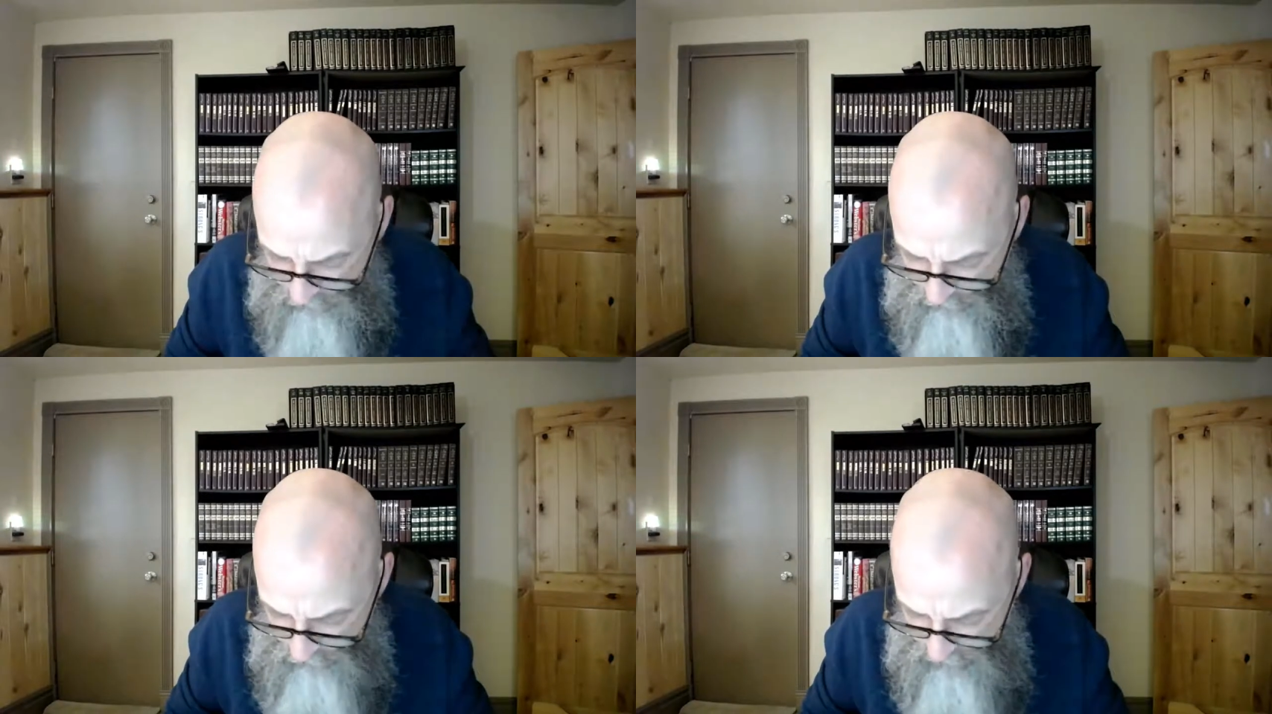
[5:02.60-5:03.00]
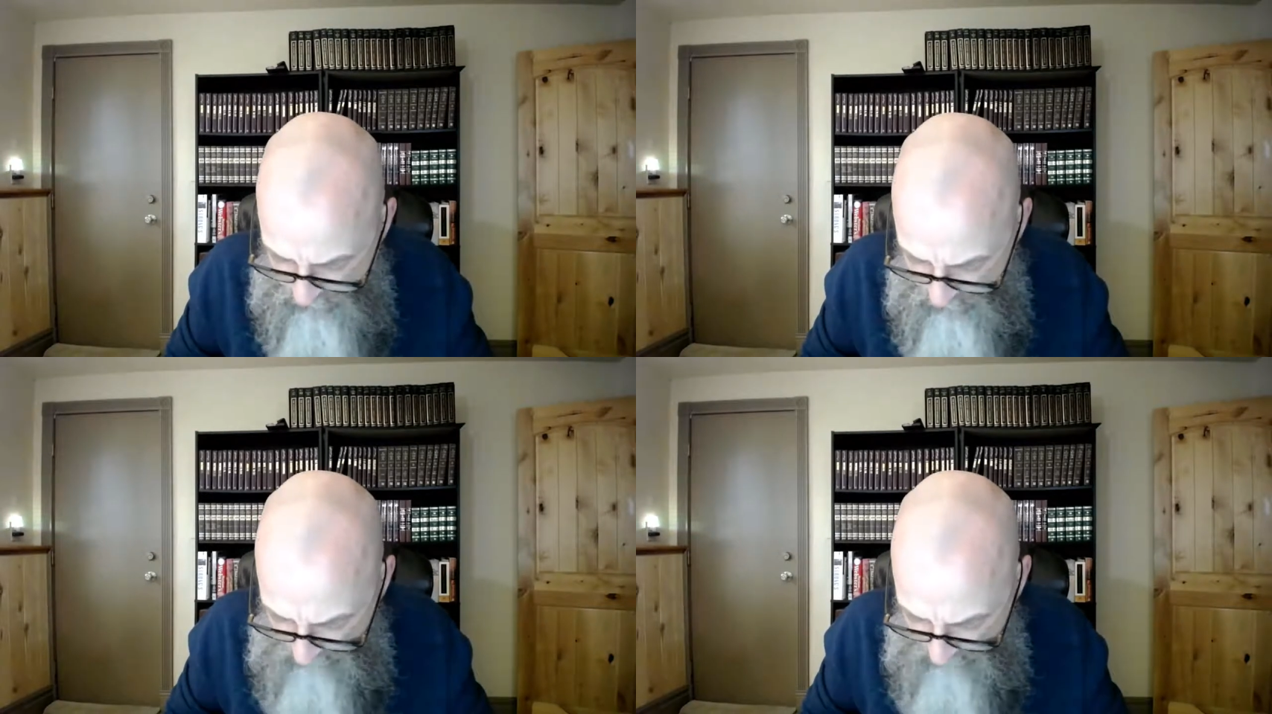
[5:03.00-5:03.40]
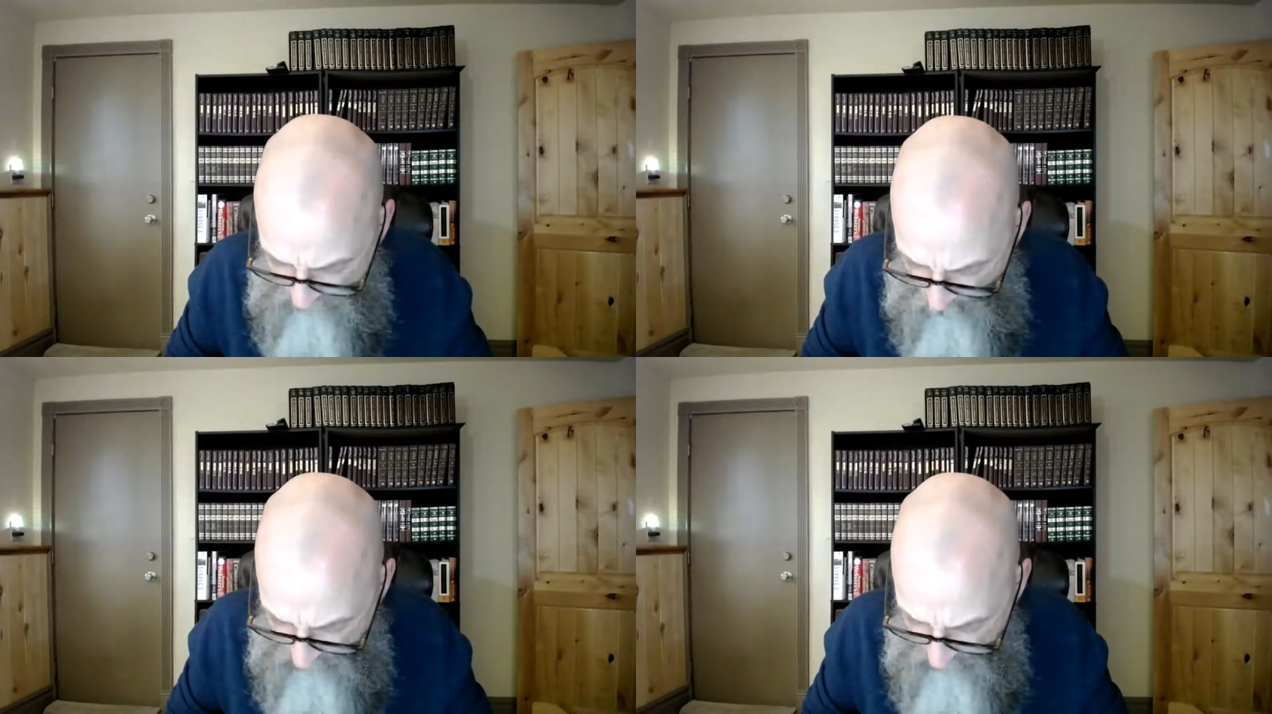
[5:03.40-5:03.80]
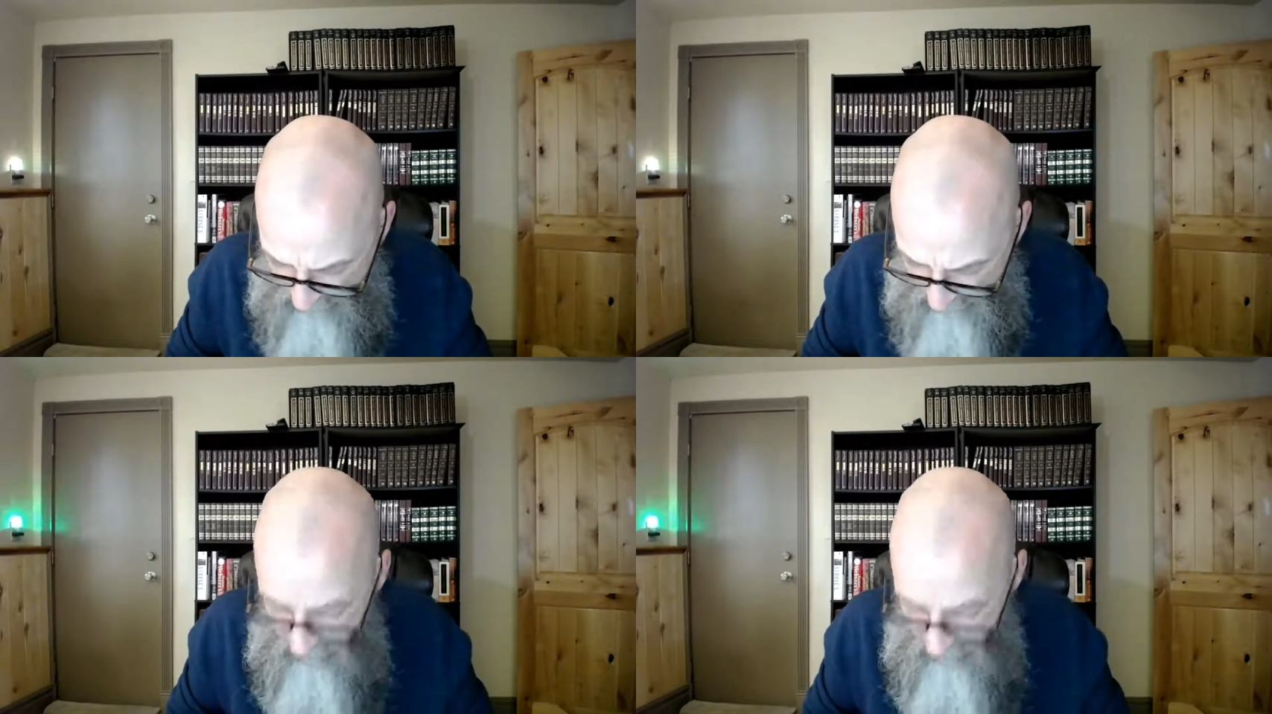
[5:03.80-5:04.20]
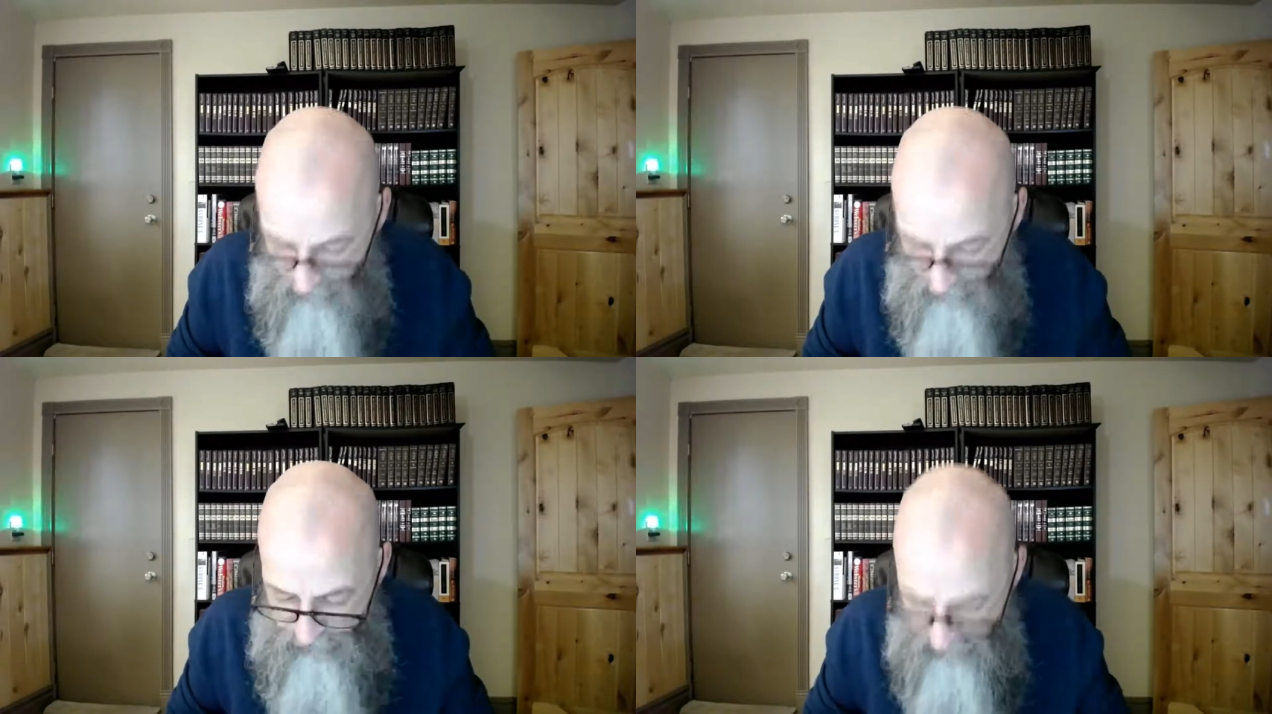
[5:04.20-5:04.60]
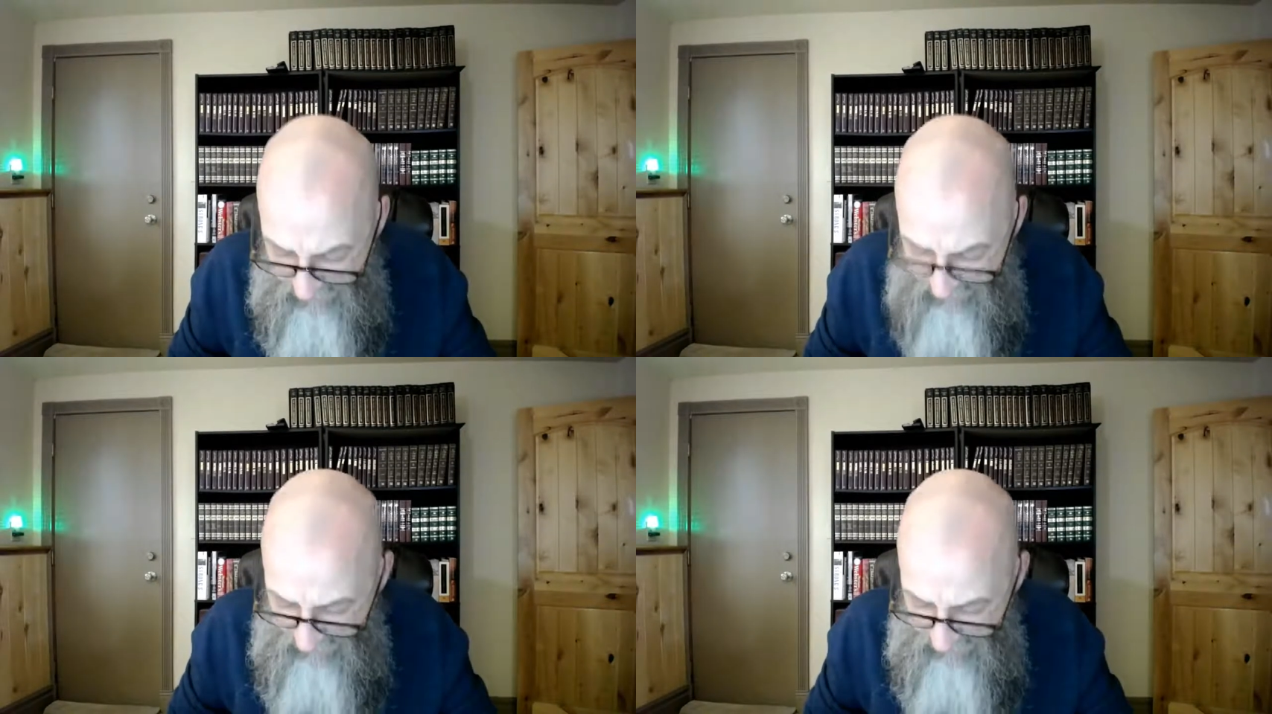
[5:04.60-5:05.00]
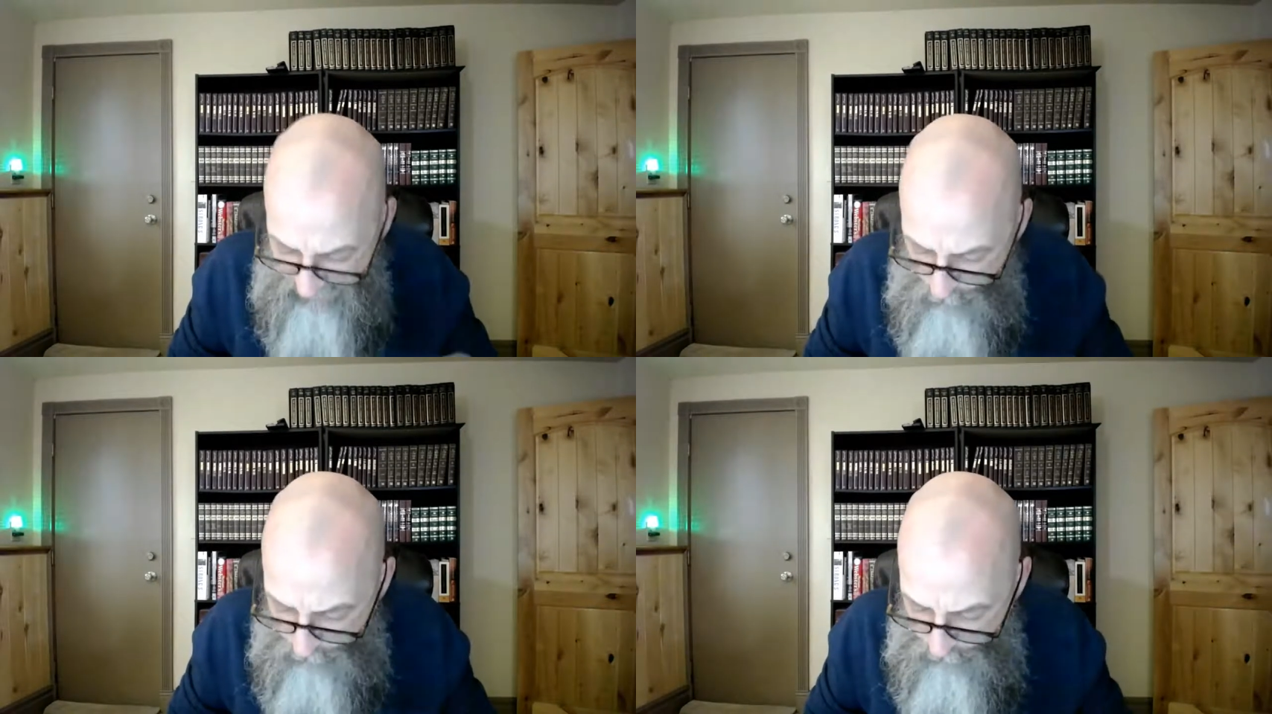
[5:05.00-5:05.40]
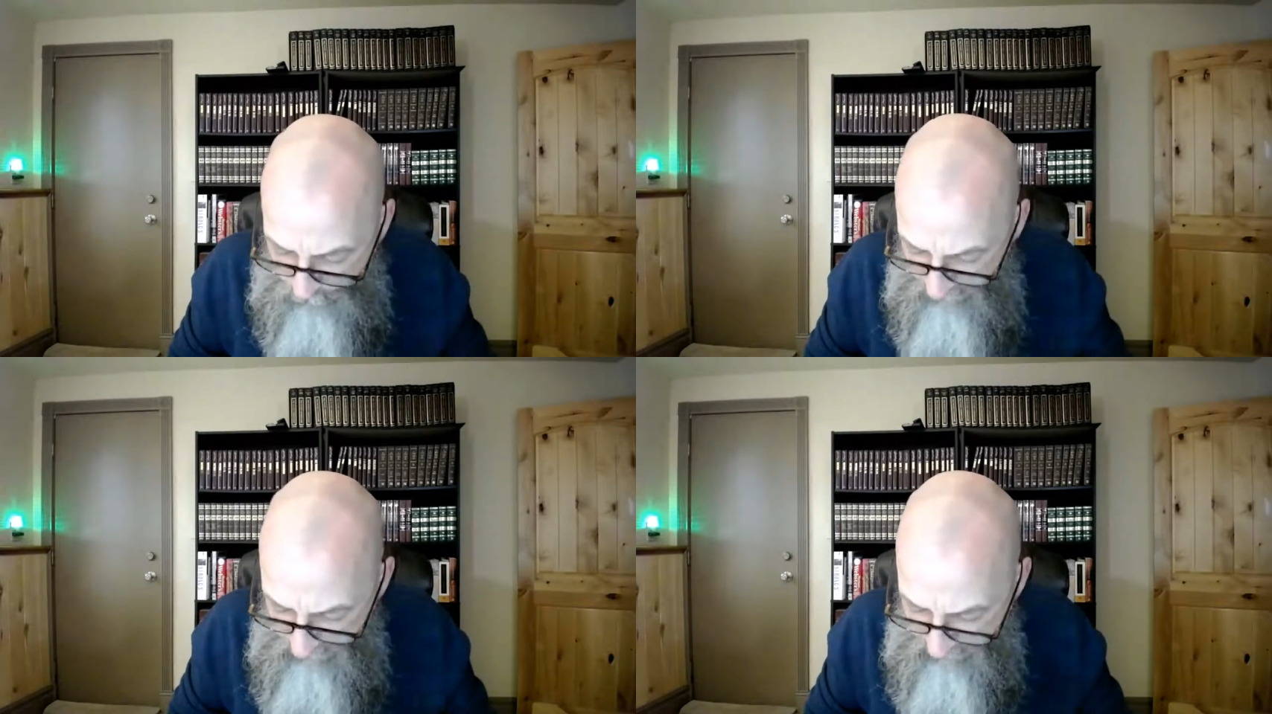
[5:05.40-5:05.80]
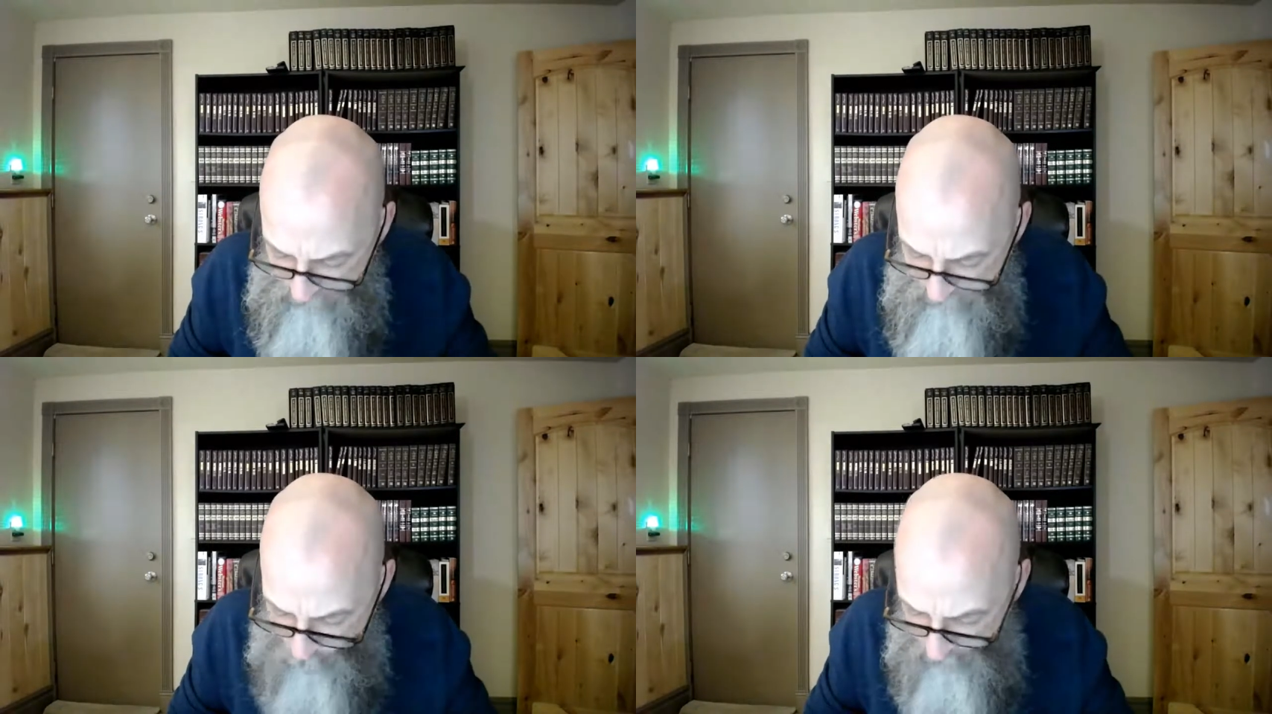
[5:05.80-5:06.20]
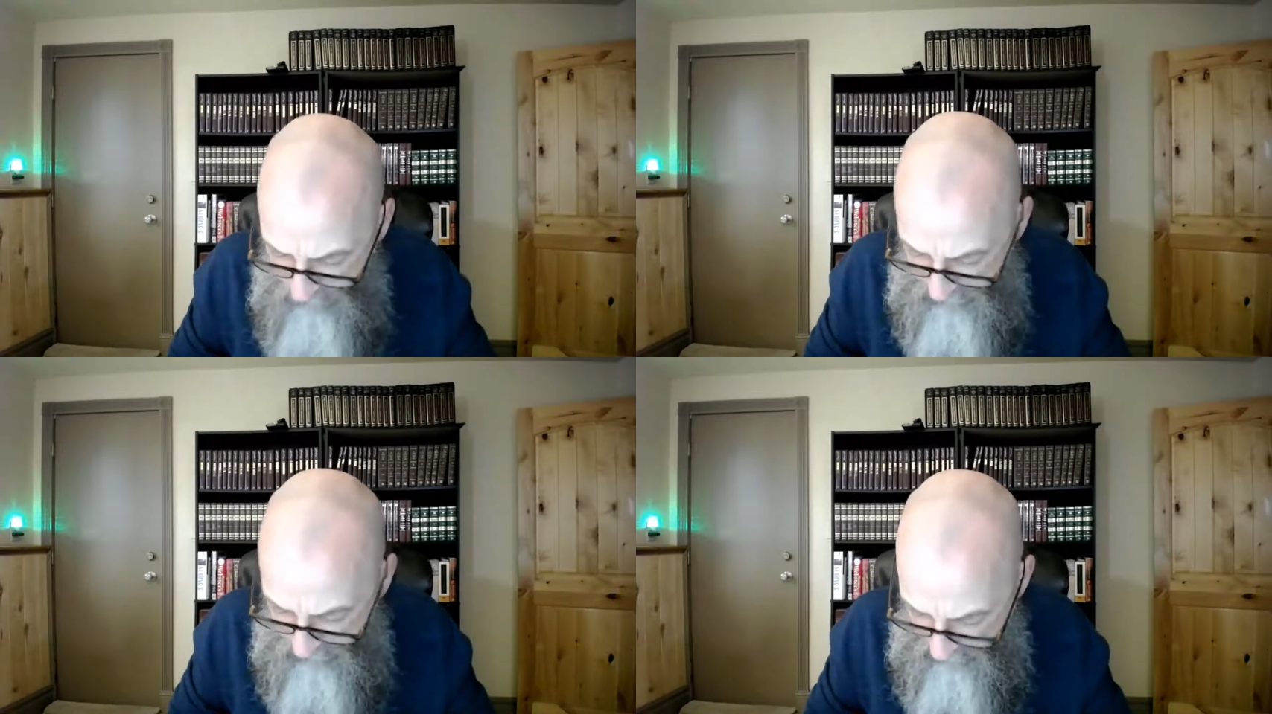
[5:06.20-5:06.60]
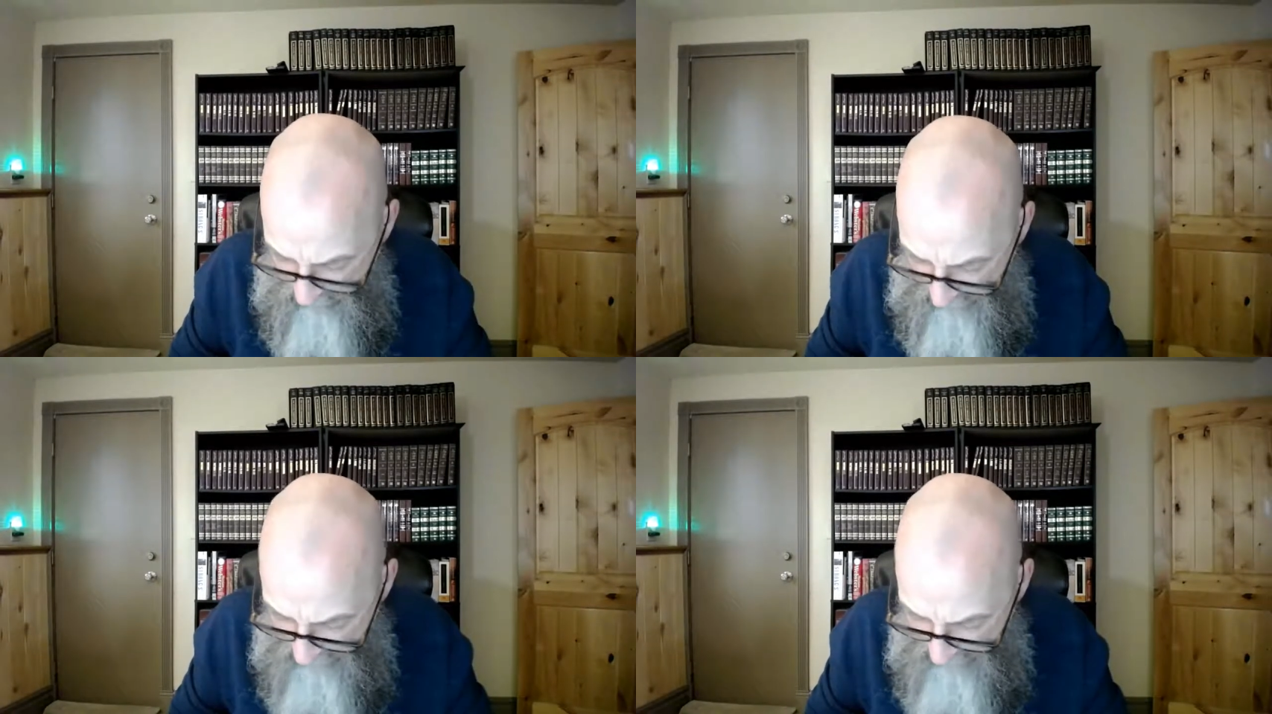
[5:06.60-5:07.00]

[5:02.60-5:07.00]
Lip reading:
(no speaker visible)